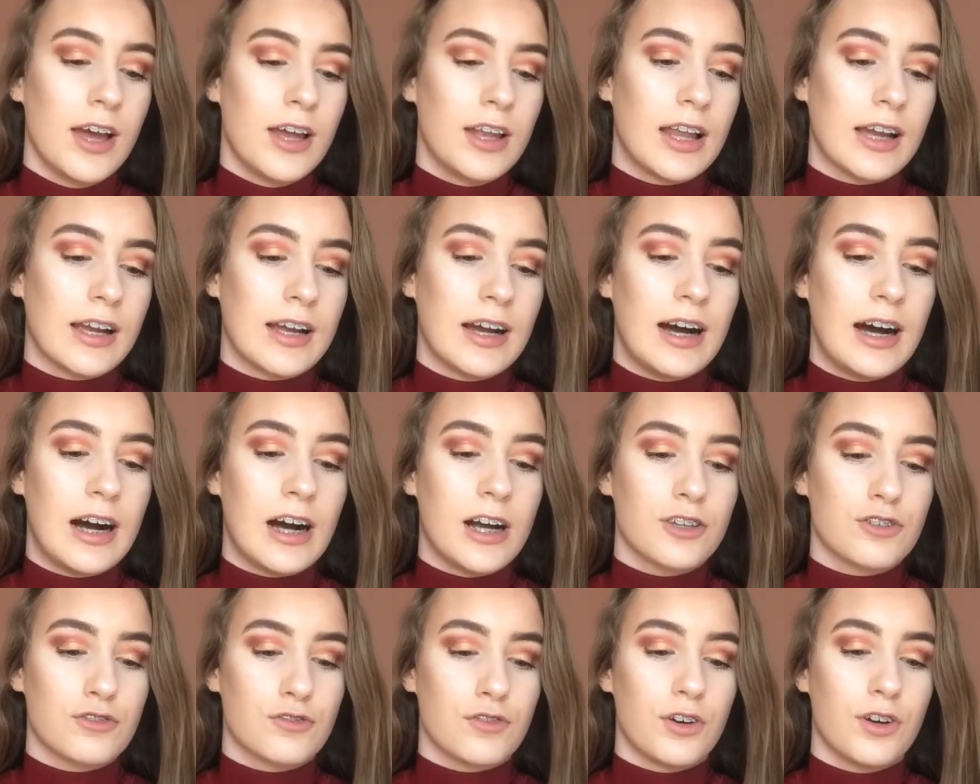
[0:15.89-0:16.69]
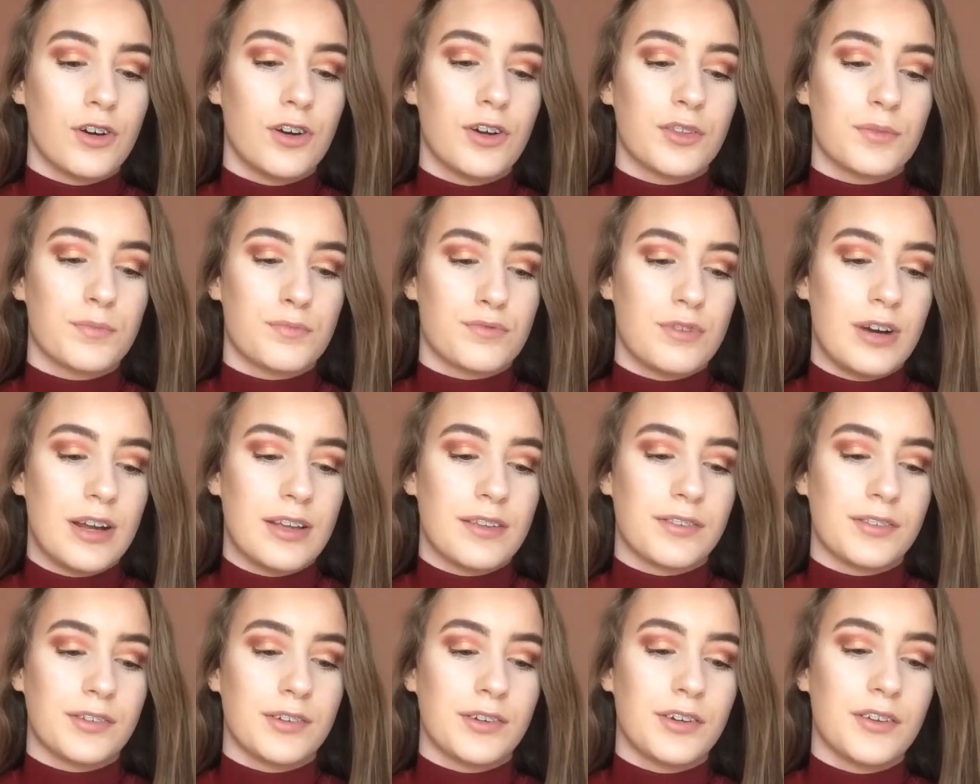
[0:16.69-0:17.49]
like hard rolls,
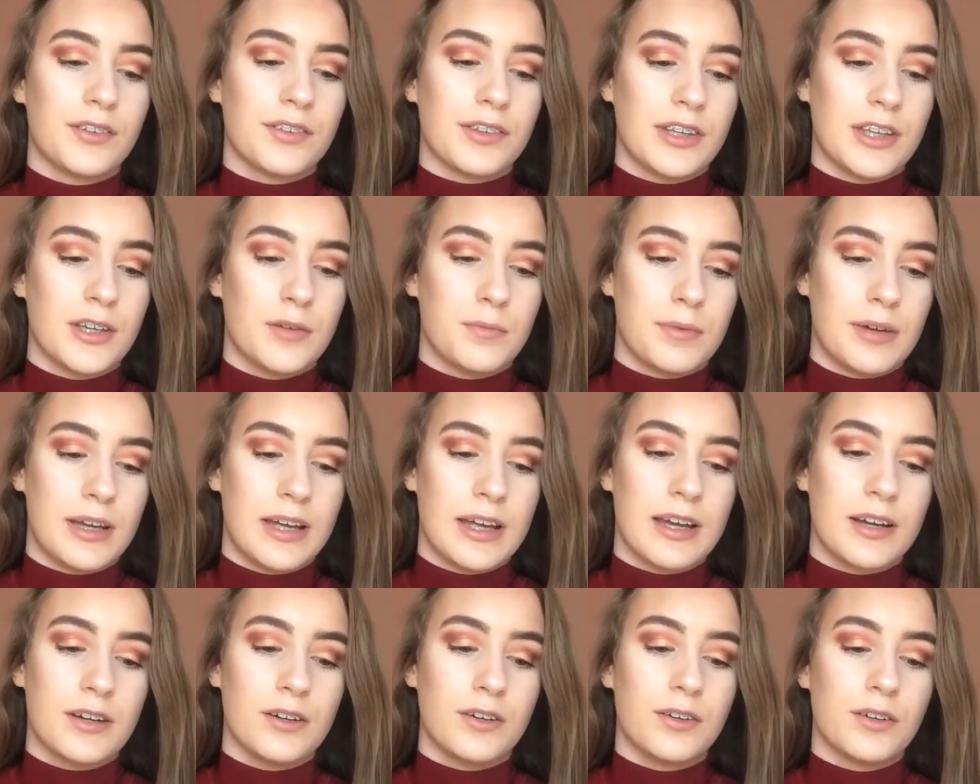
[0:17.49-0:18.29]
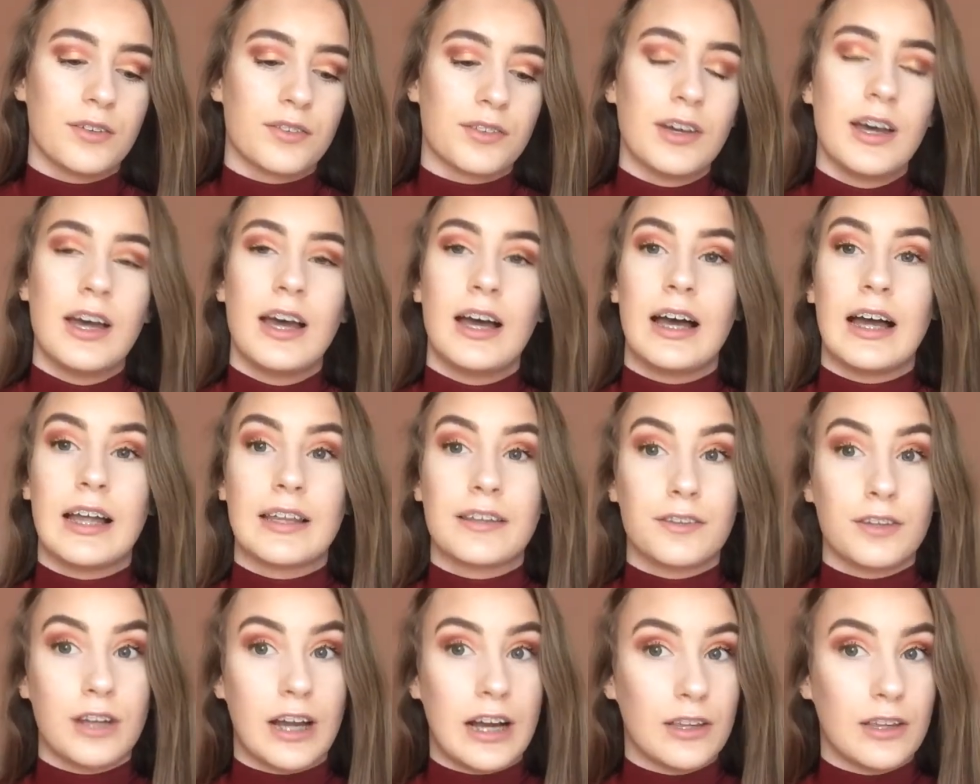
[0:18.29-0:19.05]
pretzels and your bagels and,